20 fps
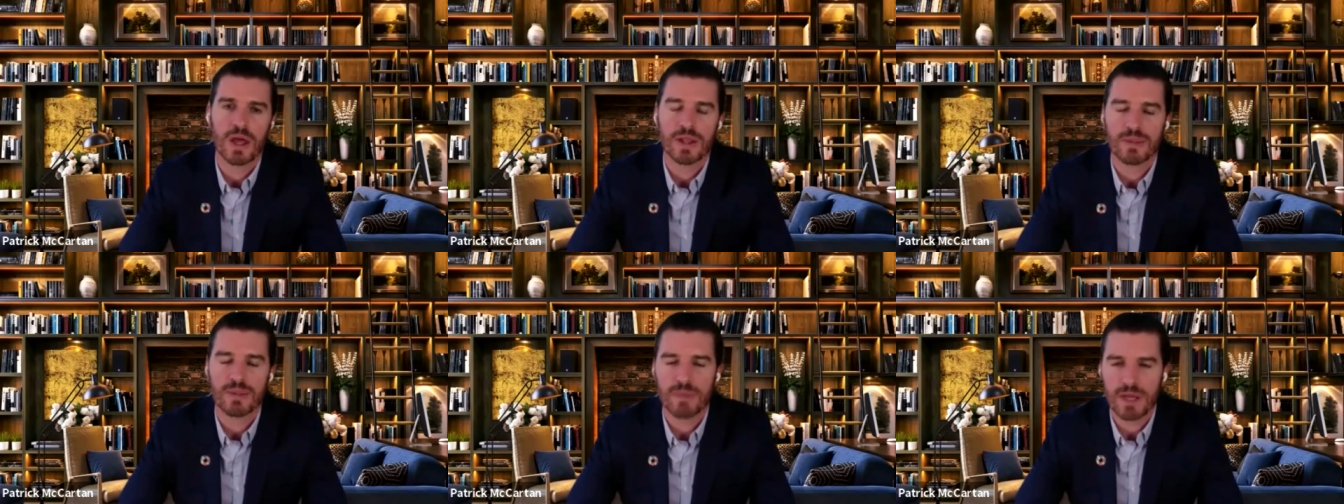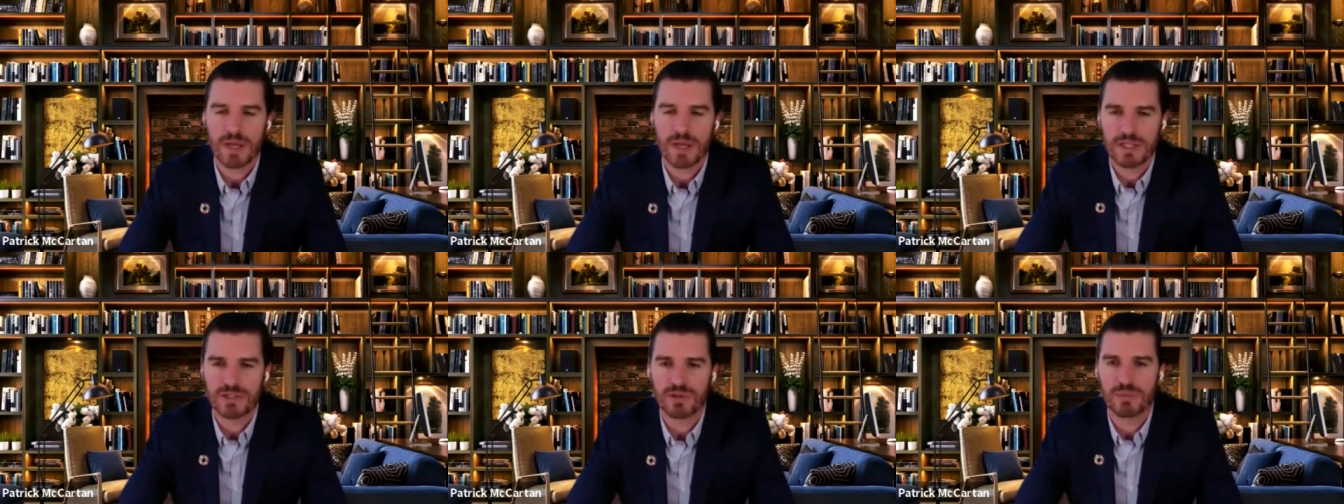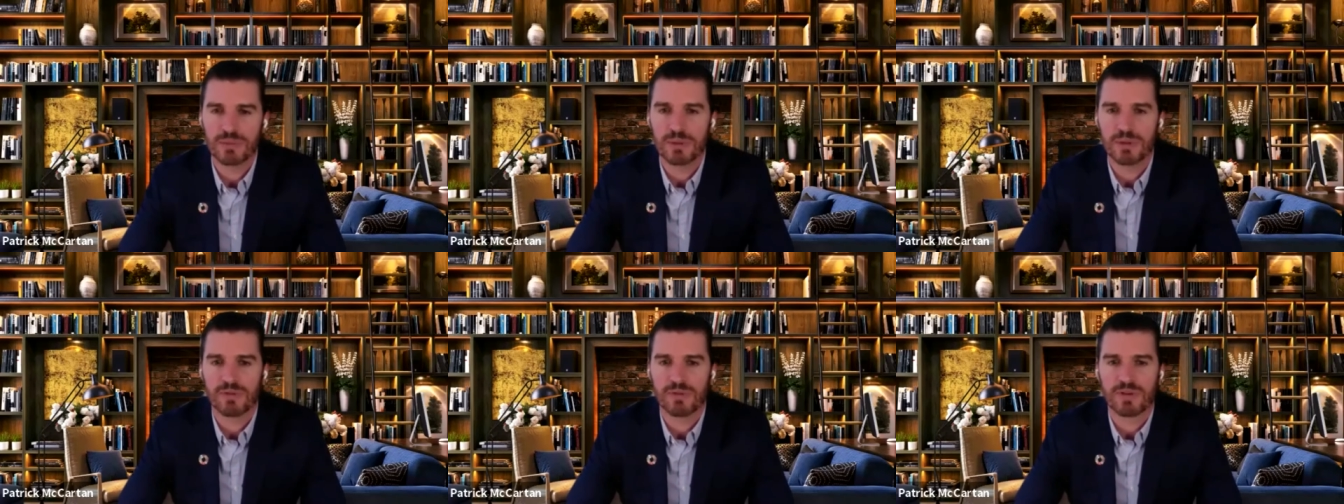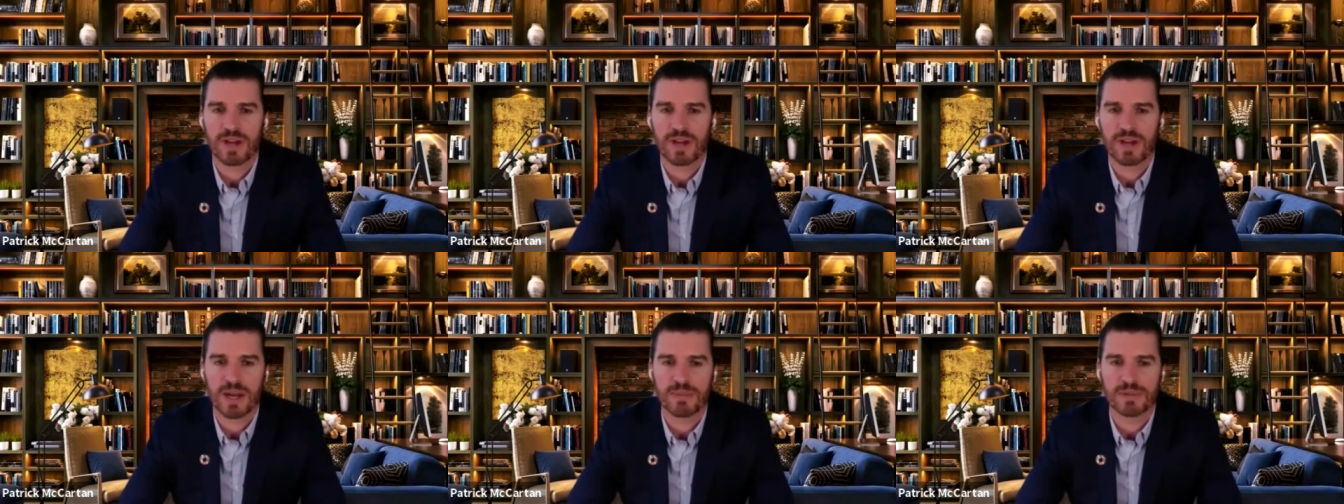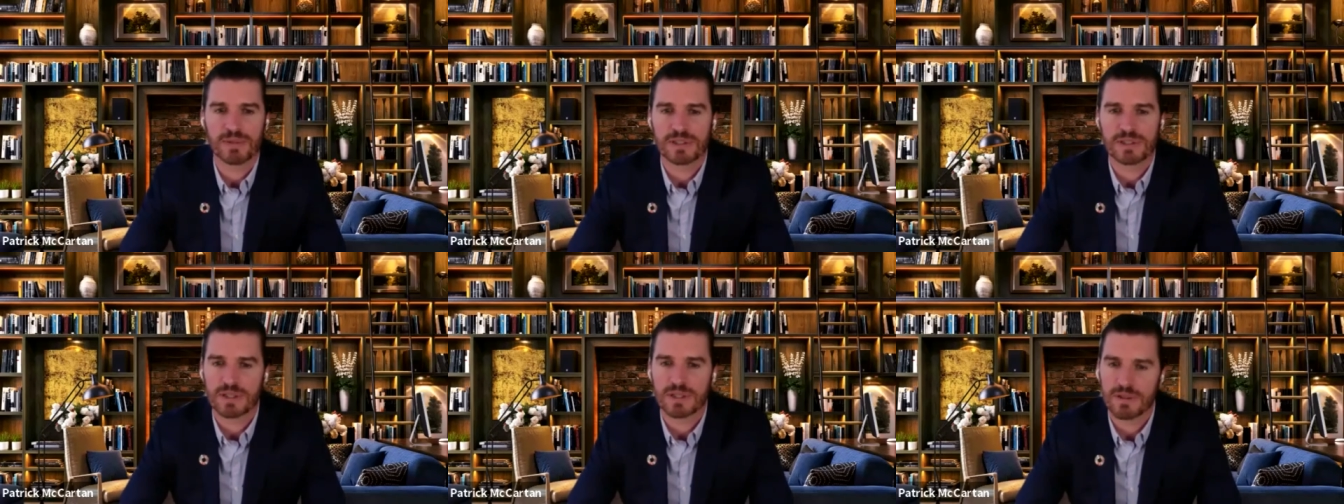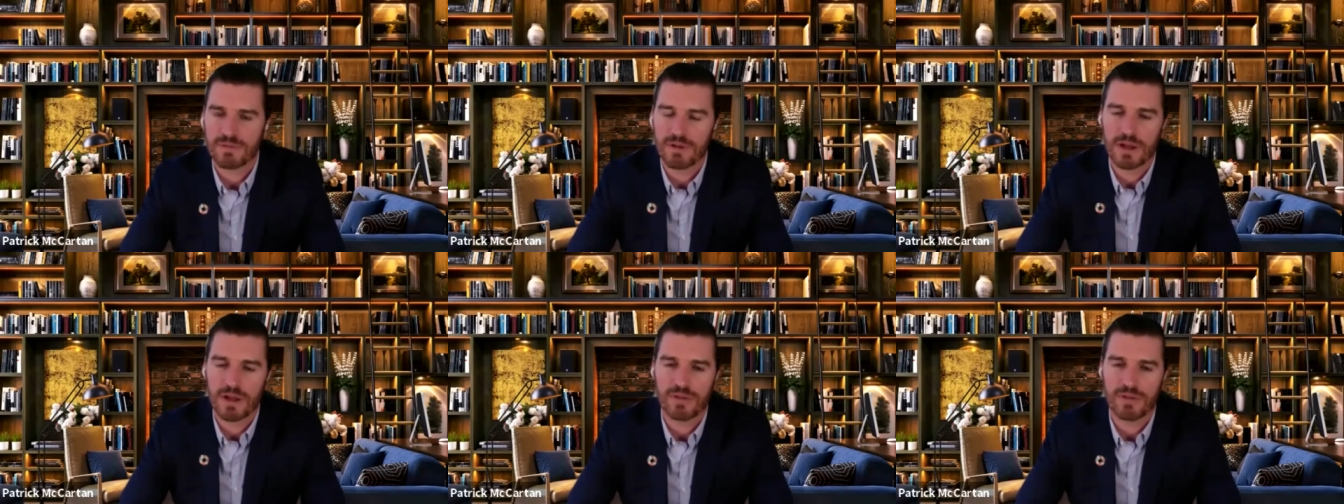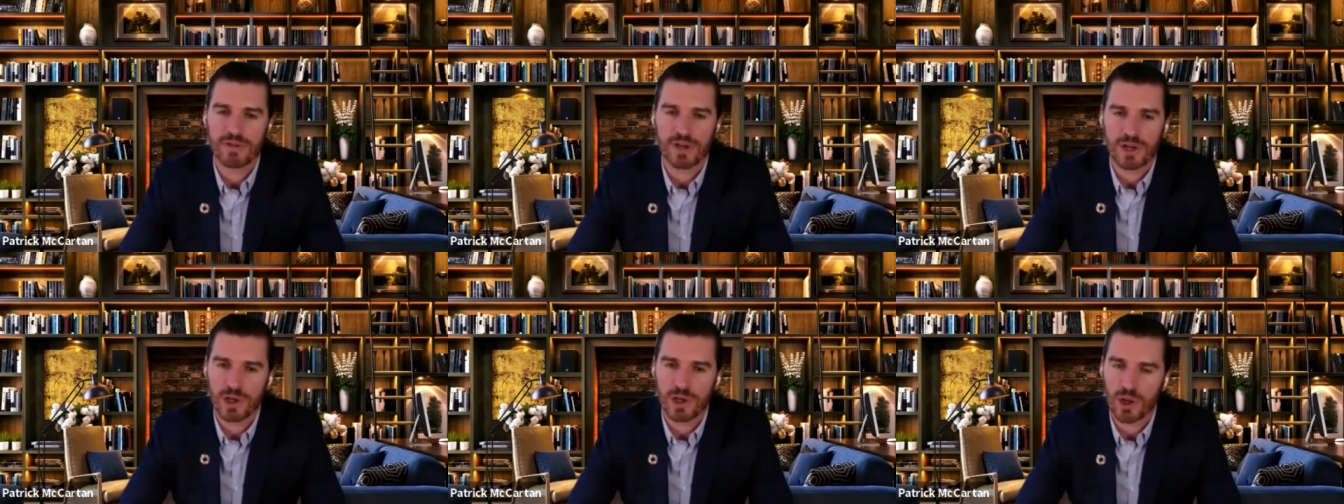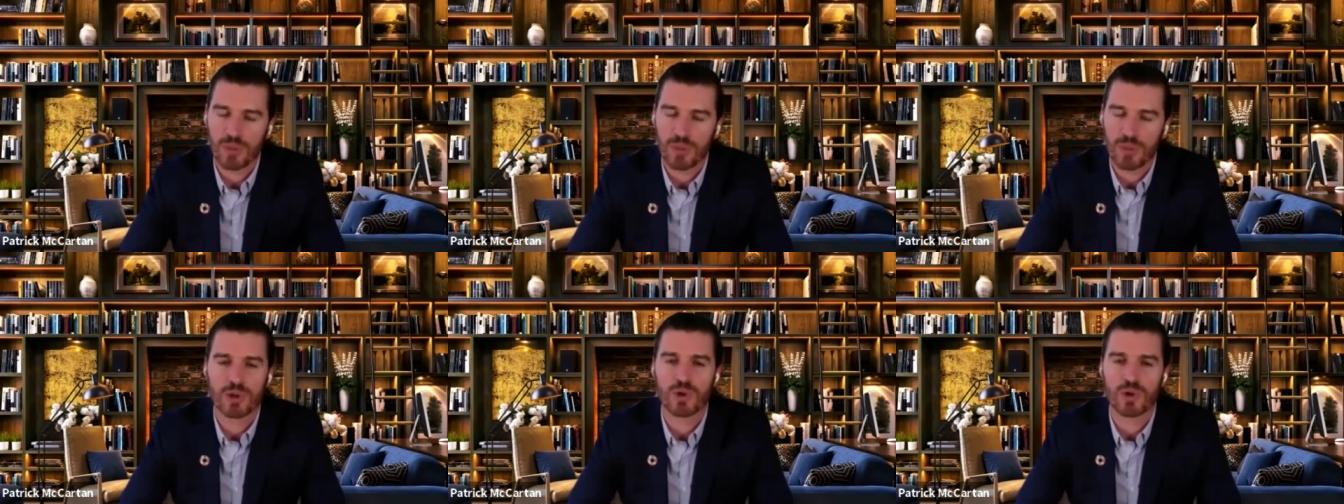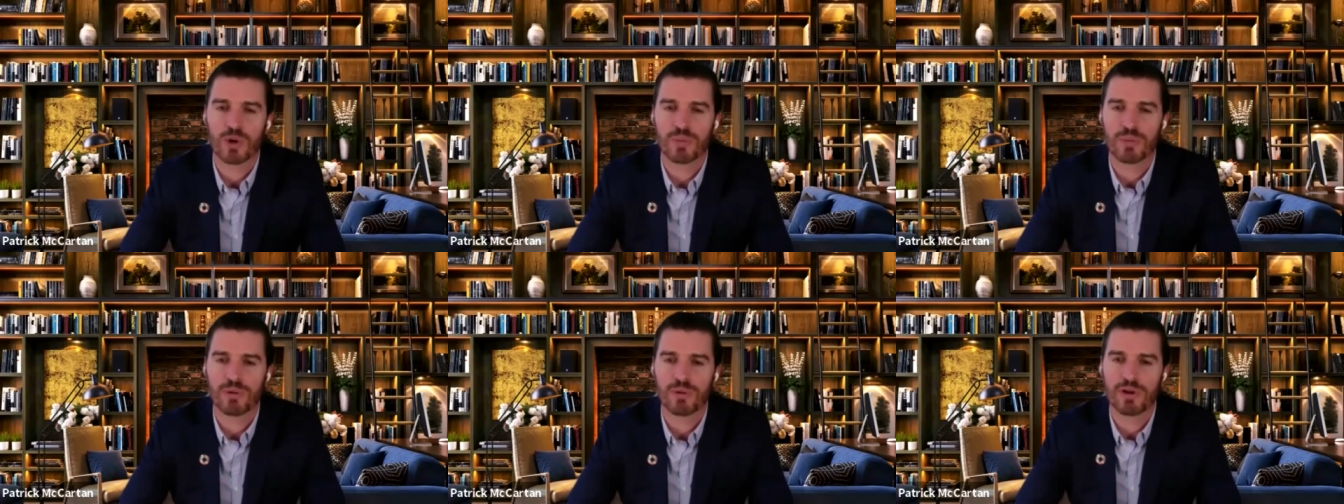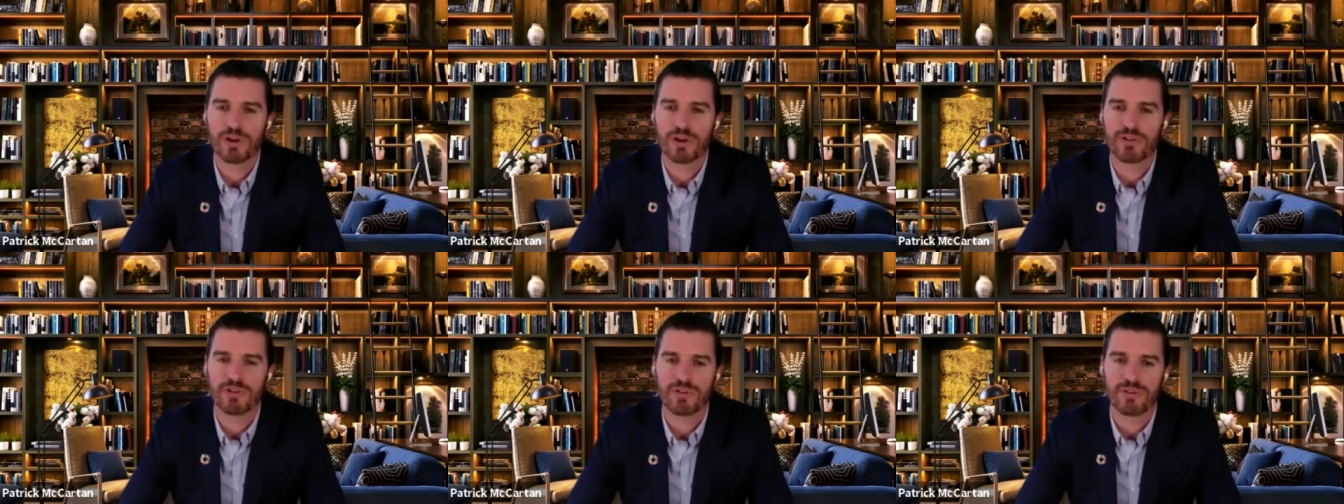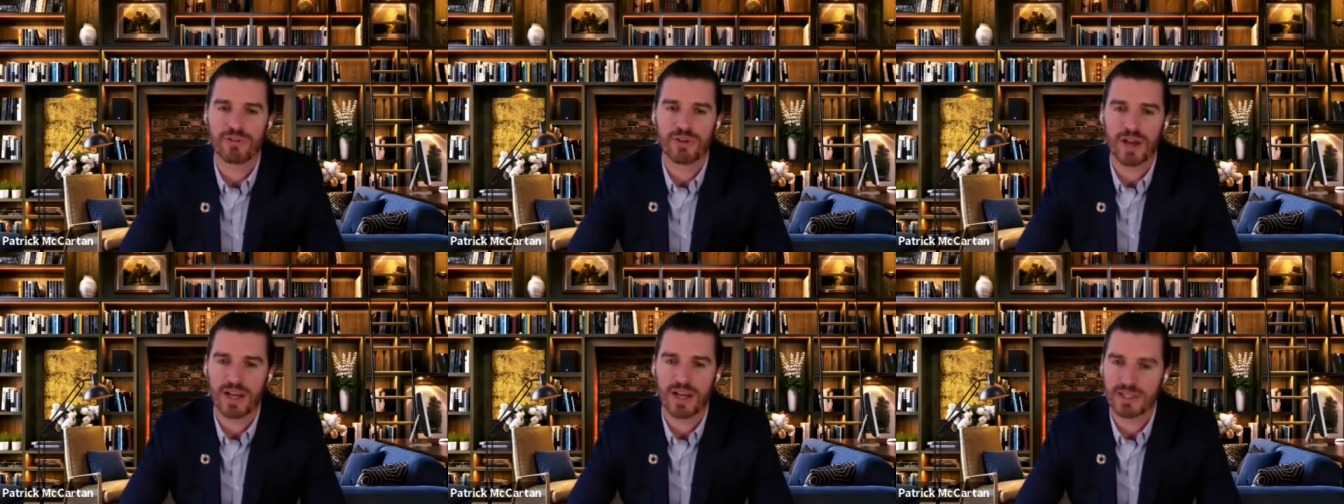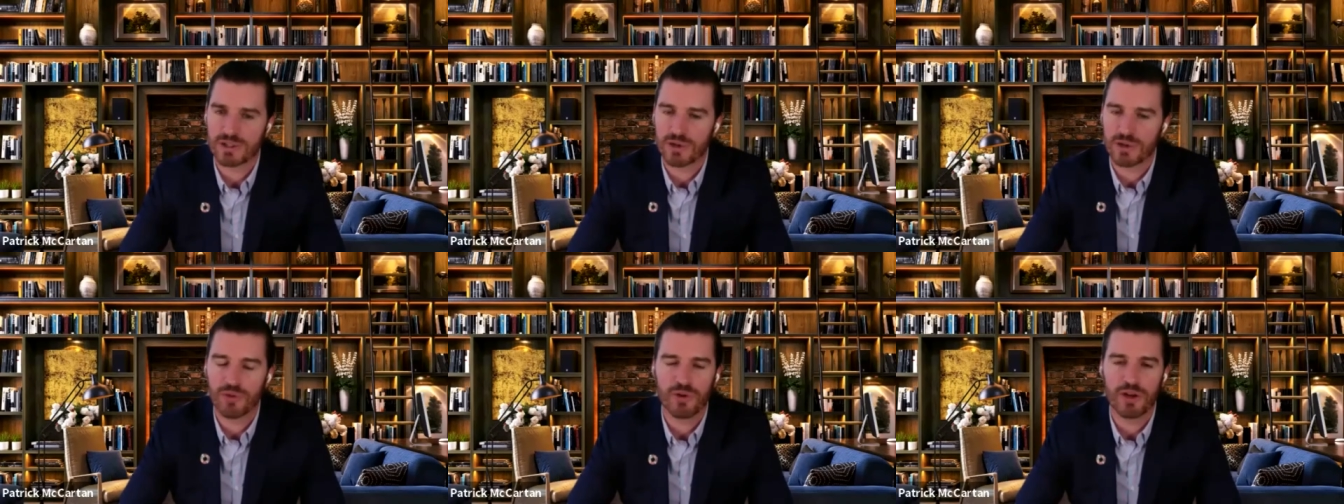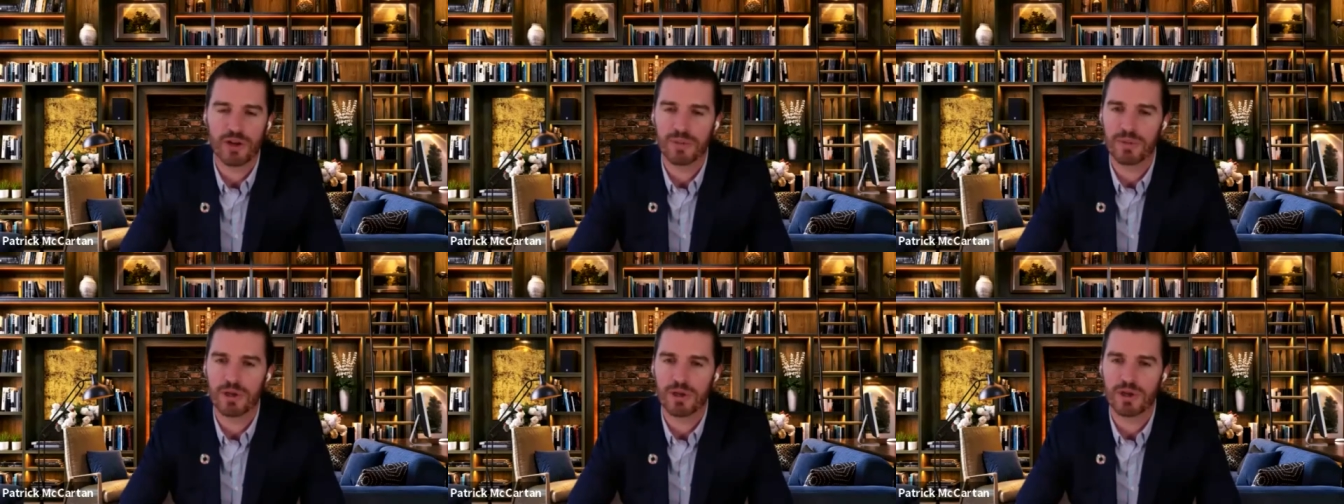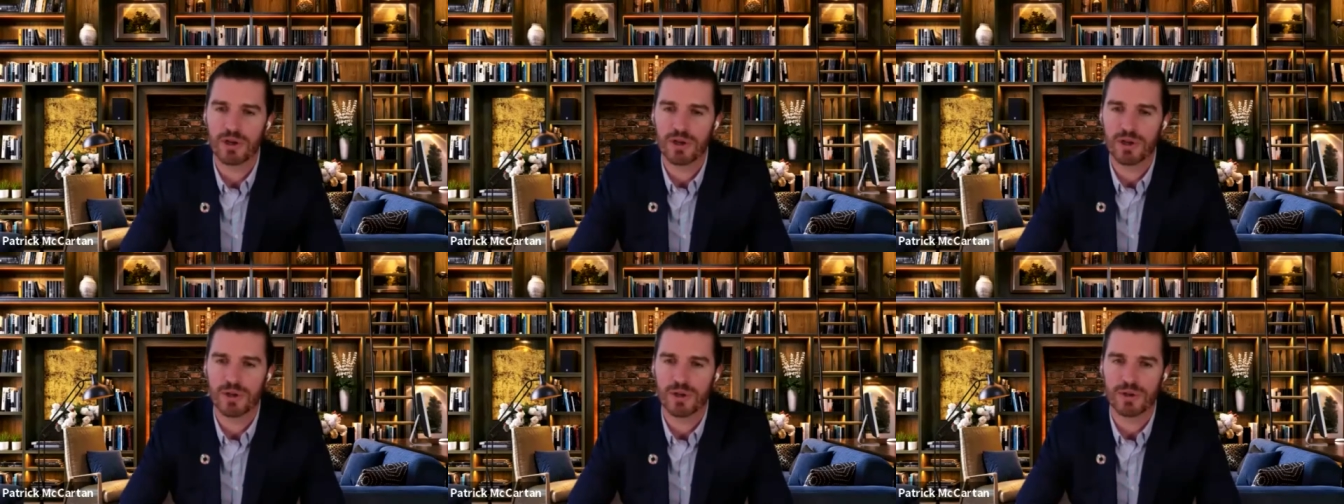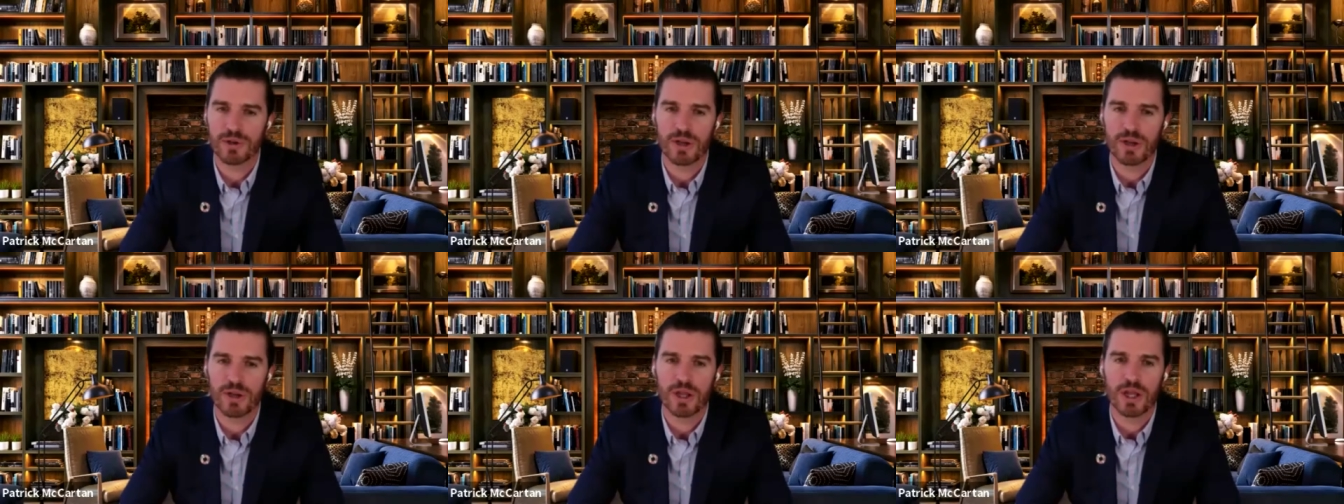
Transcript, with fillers: The mainstreaming of cannabis involving global corporations has already begun